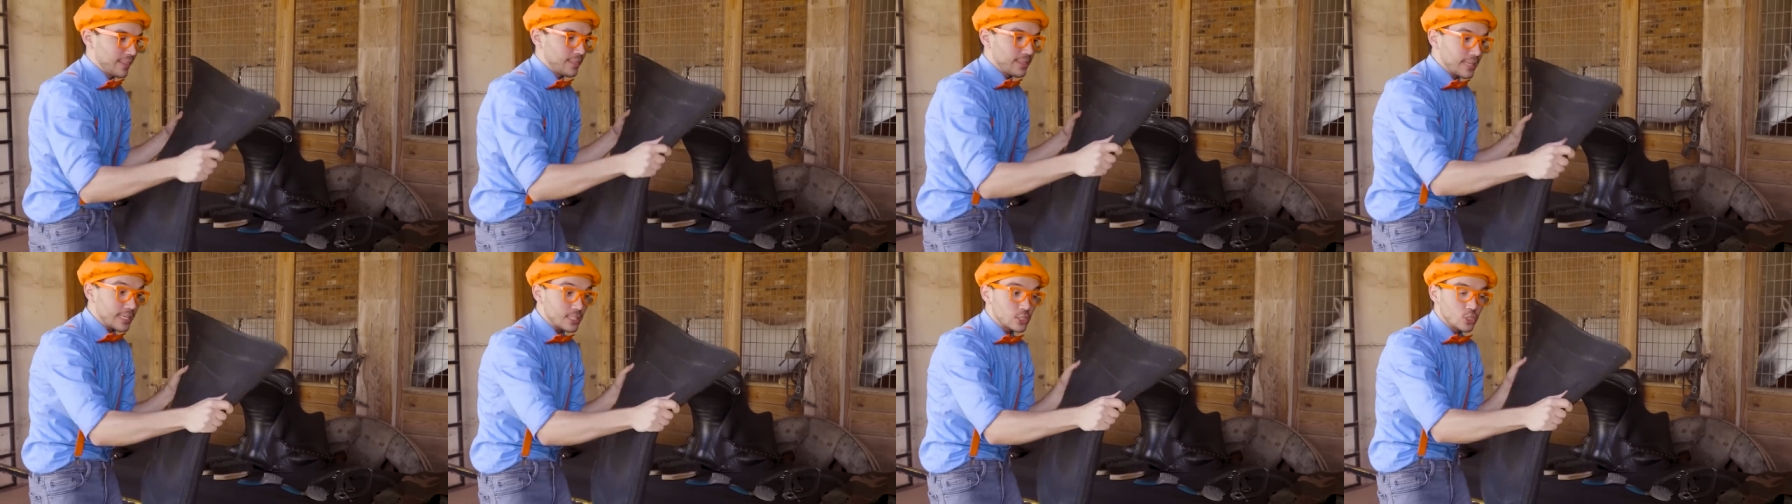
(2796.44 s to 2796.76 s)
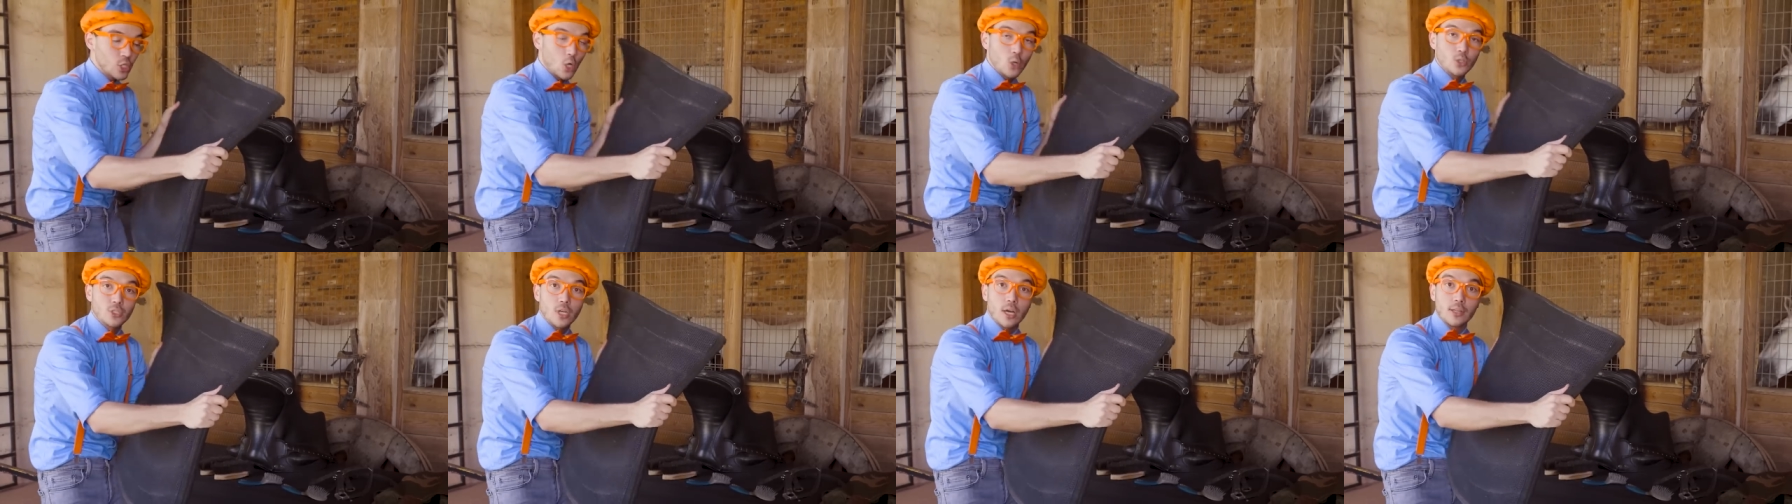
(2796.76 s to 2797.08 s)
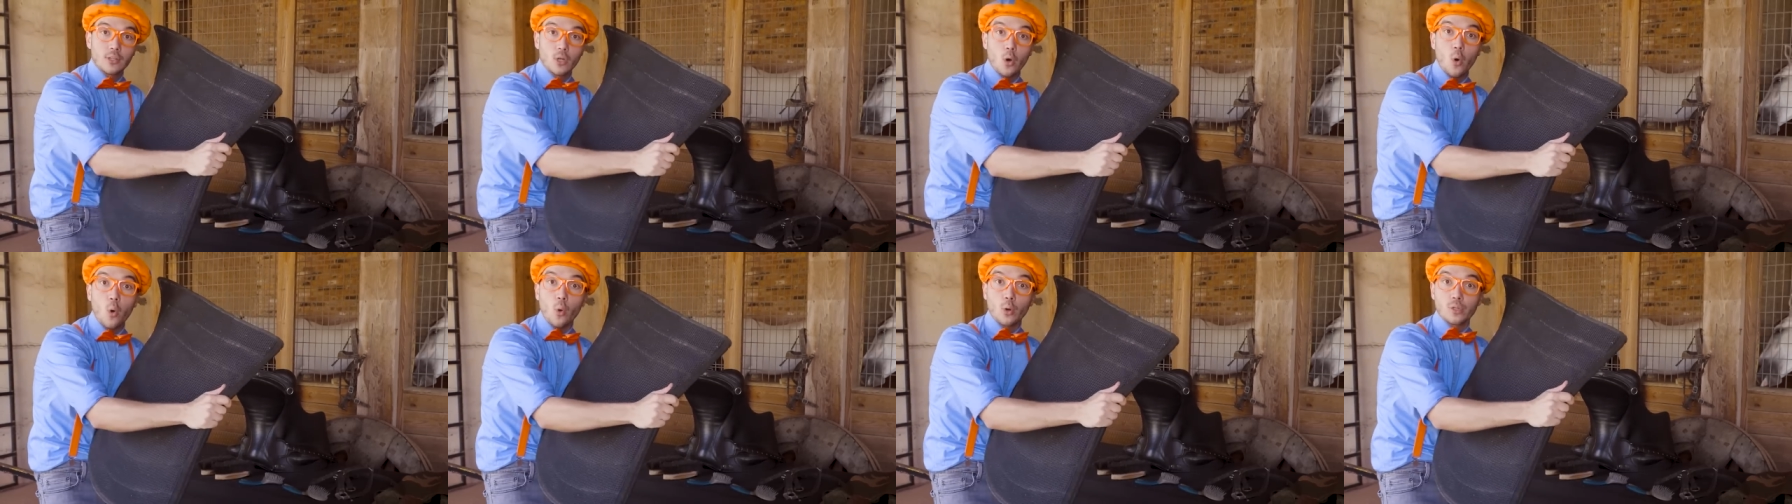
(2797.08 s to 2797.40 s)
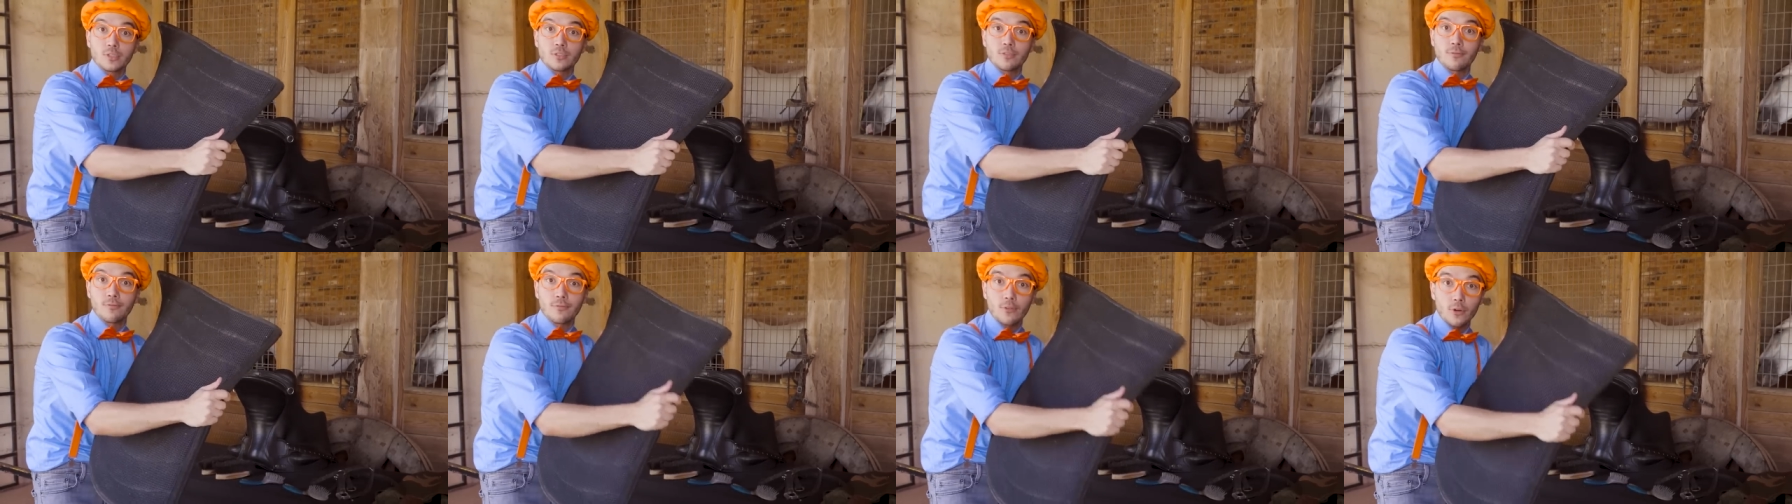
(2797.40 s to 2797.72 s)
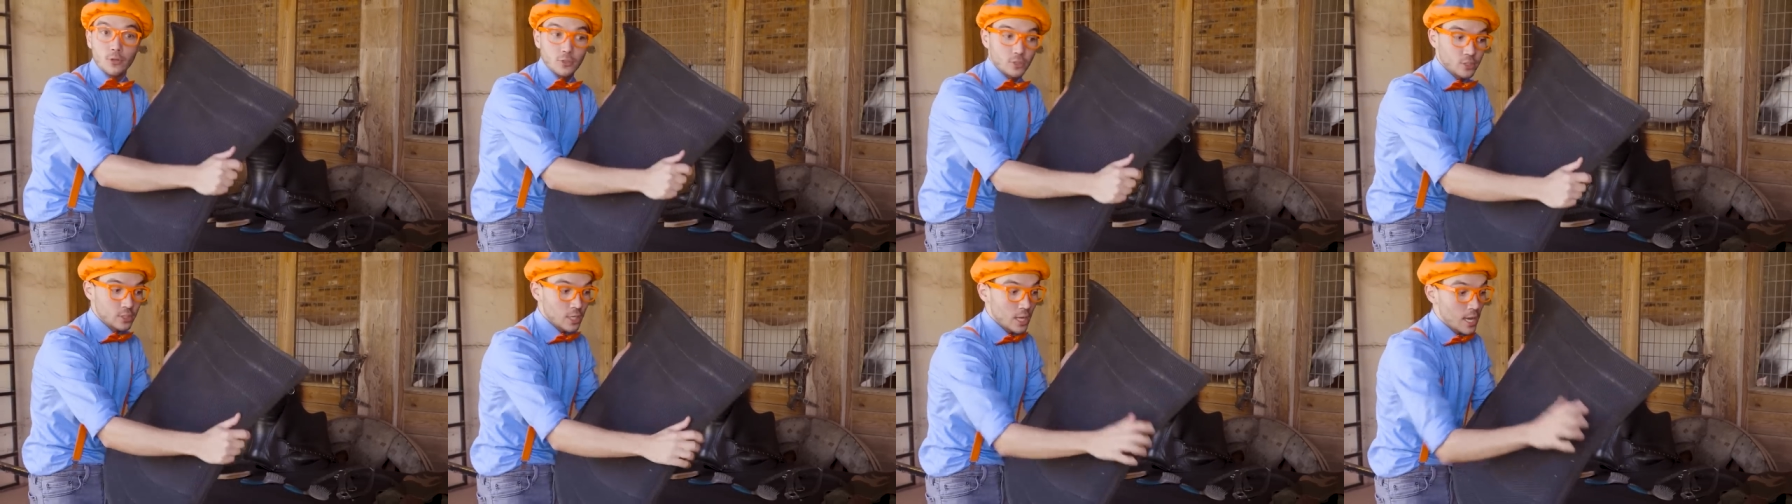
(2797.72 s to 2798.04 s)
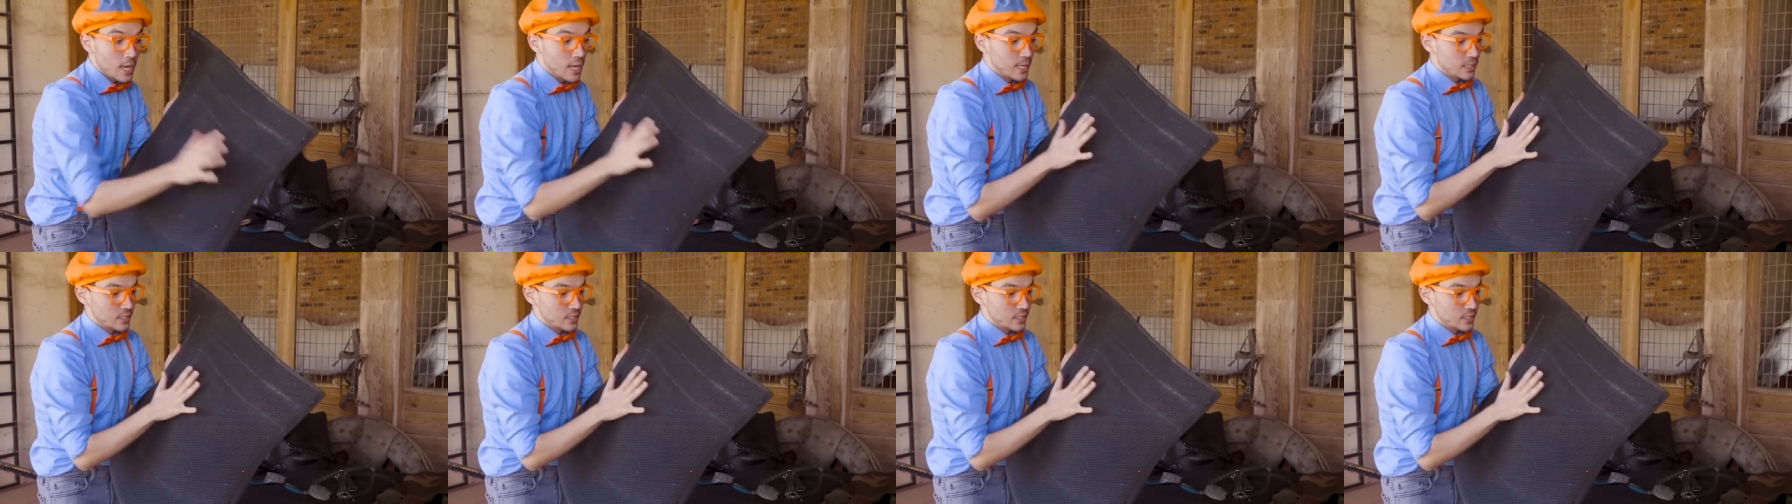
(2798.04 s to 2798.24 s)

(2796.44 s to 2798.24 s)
and this goes on the horse first